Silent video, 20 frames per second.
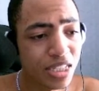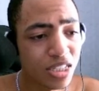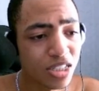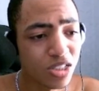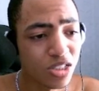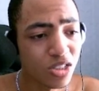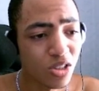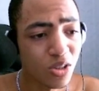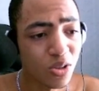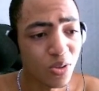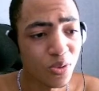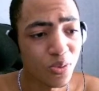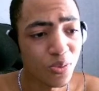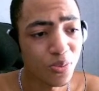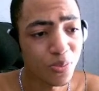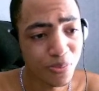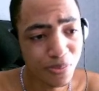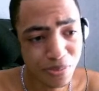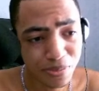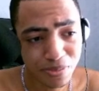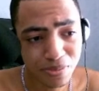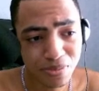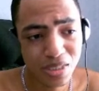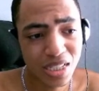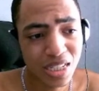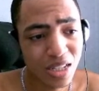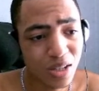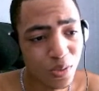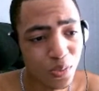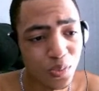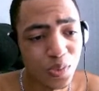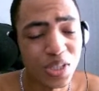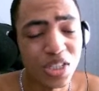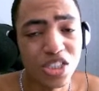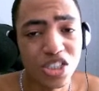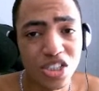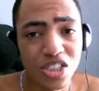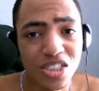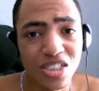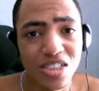So we
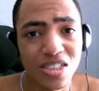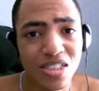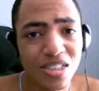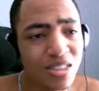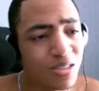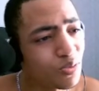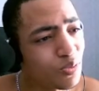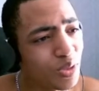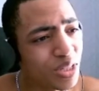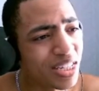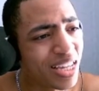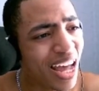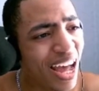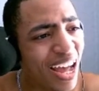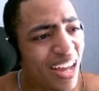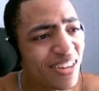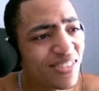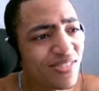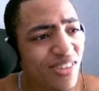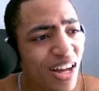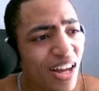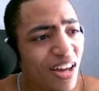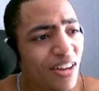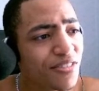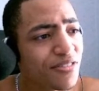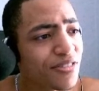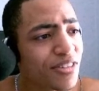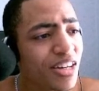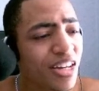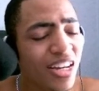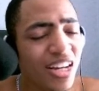kind of have